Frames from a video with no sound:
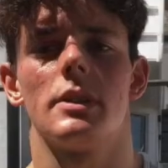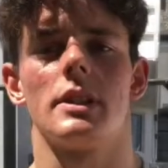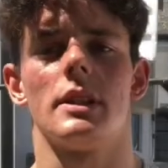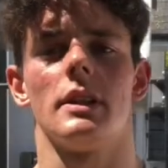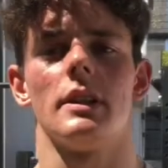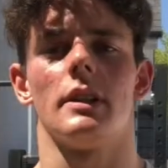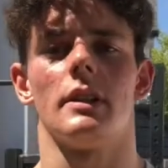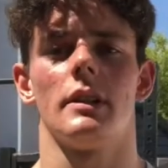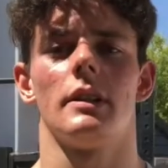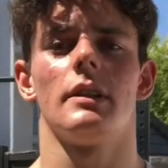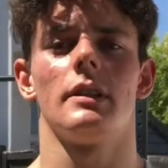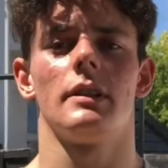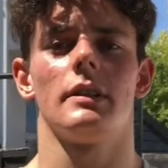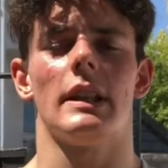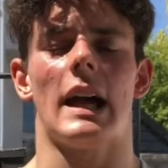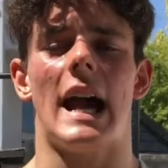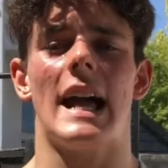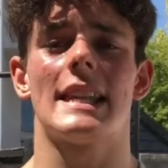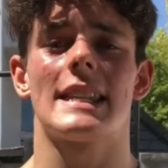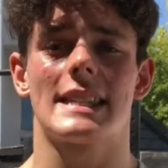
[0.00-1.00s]
the
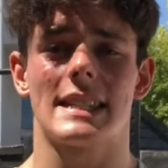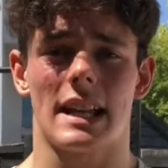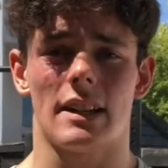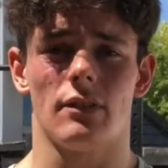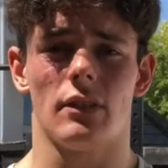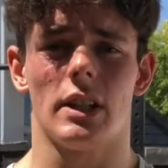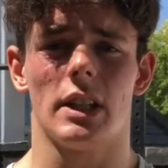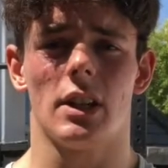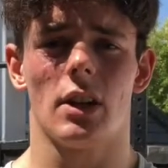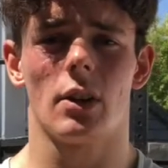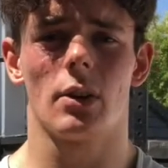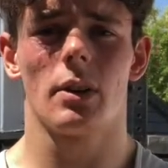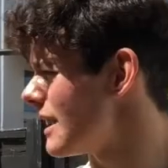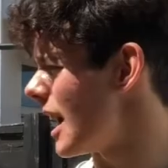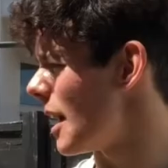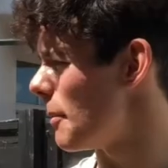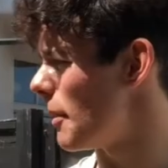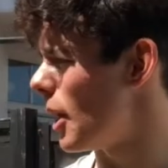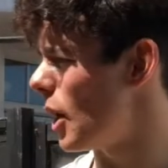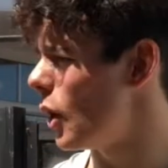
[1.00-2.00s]
handstand video.
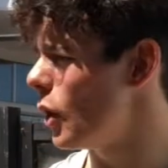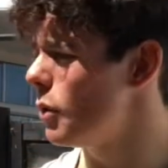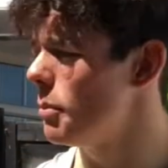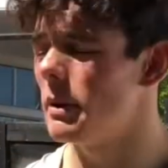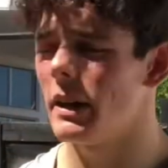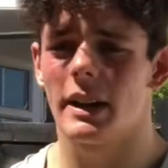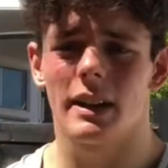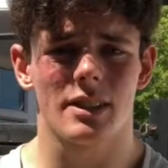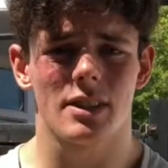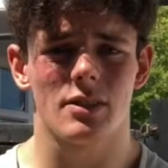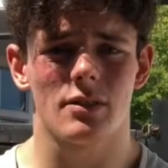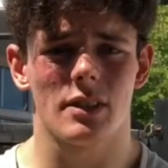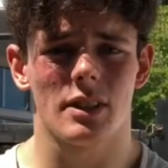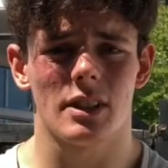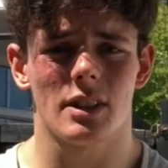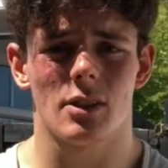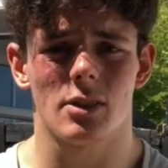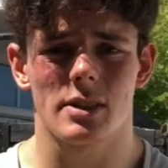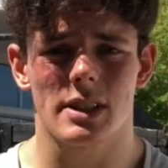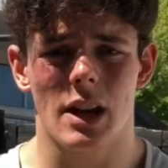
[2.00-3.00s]
I'm hoping this
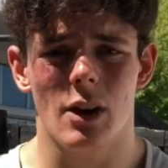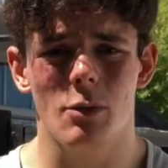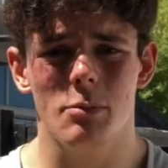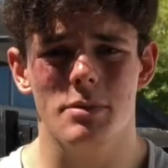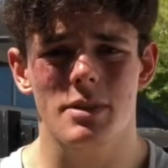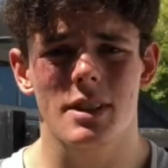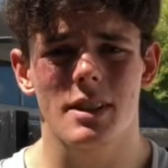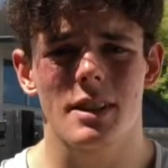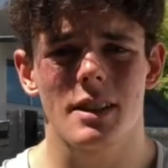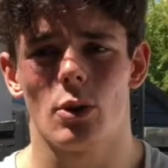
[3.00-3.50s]
video has helped.